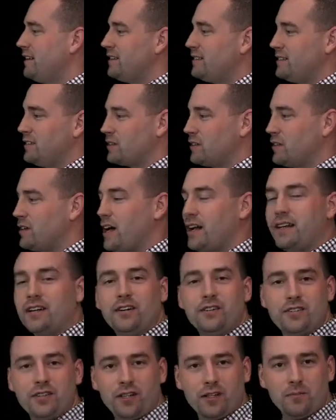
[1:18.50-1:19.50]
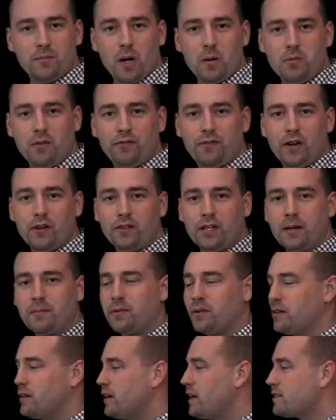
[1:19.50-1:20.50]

You'll go down here to your mobile phone number.